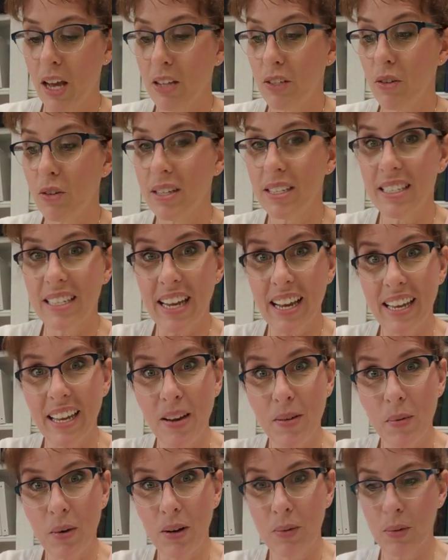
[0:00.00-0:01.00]
So the
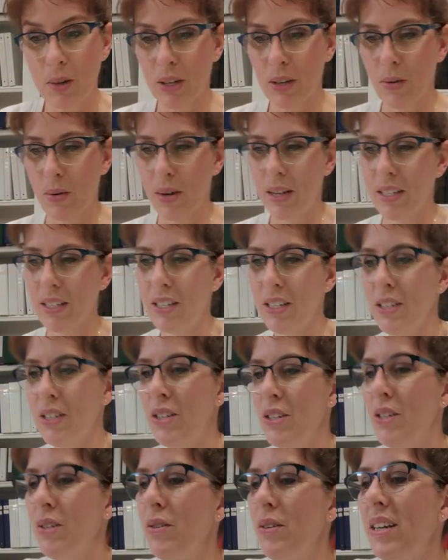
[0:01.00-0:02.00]
second one we're going to
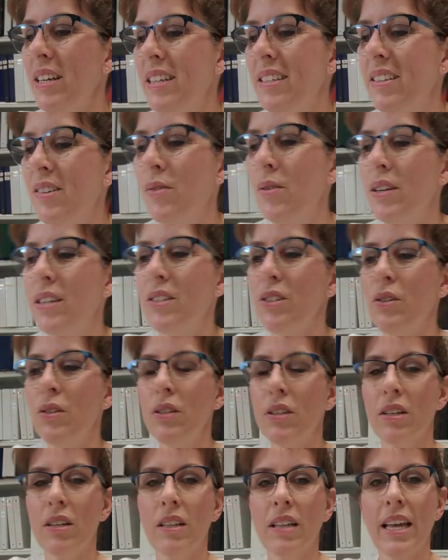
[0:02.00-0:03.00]
do is going to
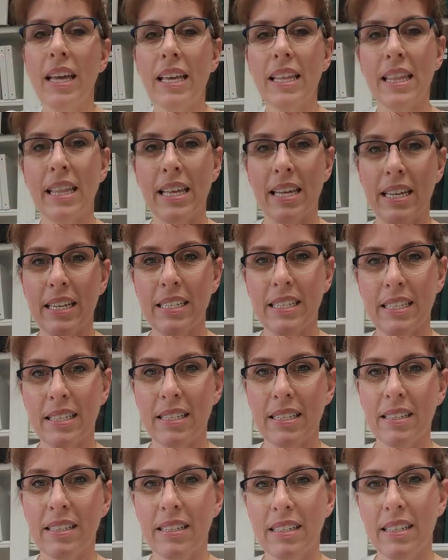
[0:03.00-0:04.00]
look like
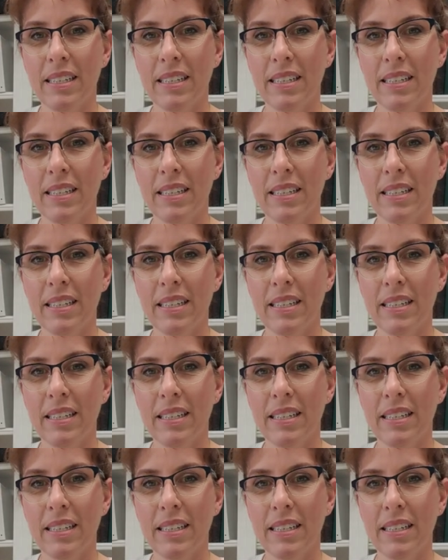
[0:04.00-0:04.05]
this.